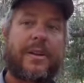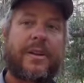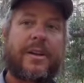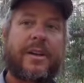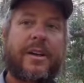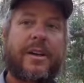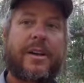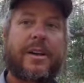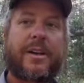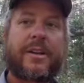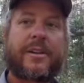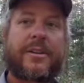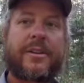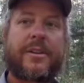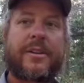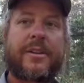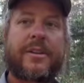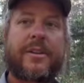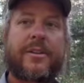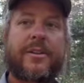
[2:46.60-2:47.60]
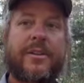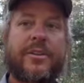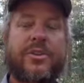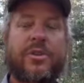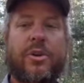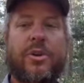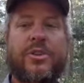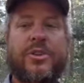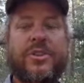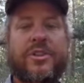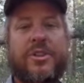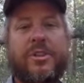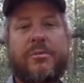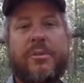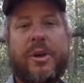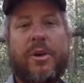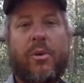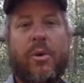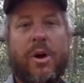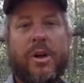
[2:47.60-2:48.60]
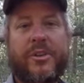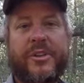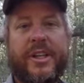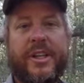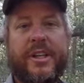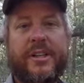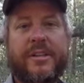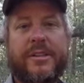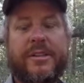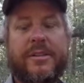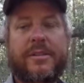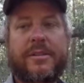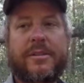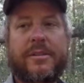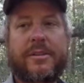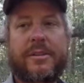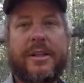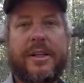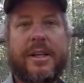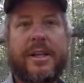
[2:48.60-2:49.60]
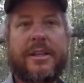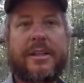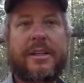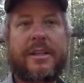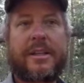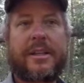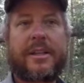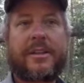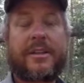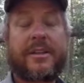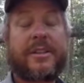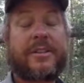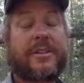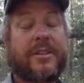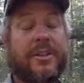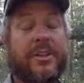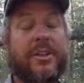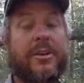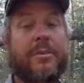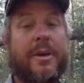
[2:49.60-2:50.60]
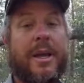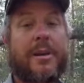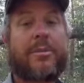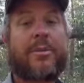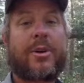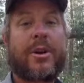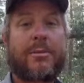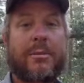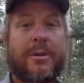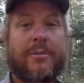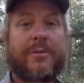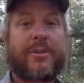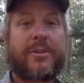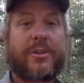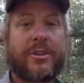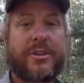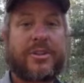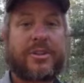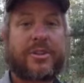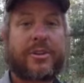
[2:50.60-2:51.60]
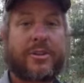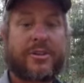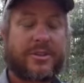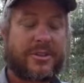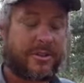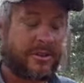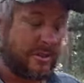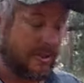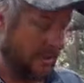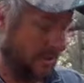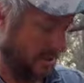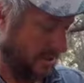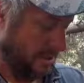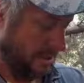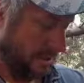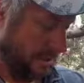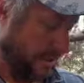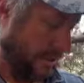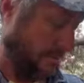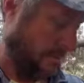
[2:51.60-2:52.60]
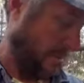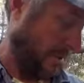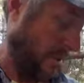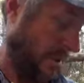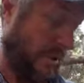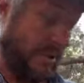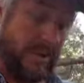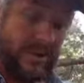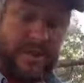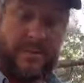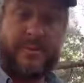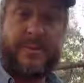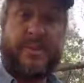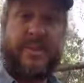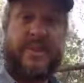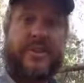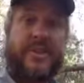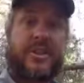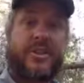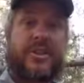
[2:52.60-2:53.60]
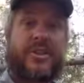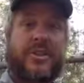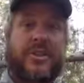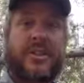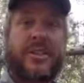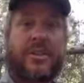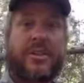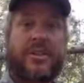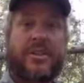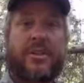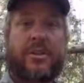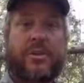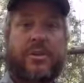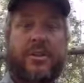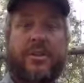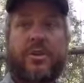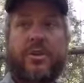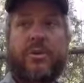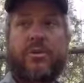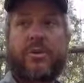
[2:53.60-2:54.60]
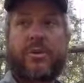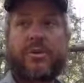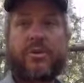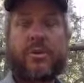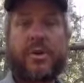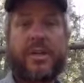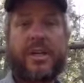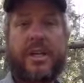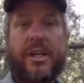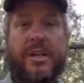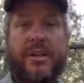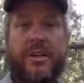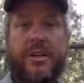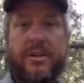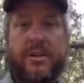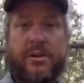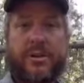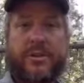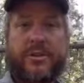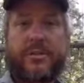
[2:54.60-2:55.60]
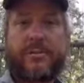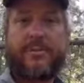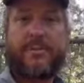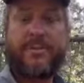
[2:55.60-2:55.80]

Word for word: Uh, the store is just going to be a wall tent, and uh, these are you're going to pay a premium for these shirts. Um, uh, something such as this, you know, this shirt was $29.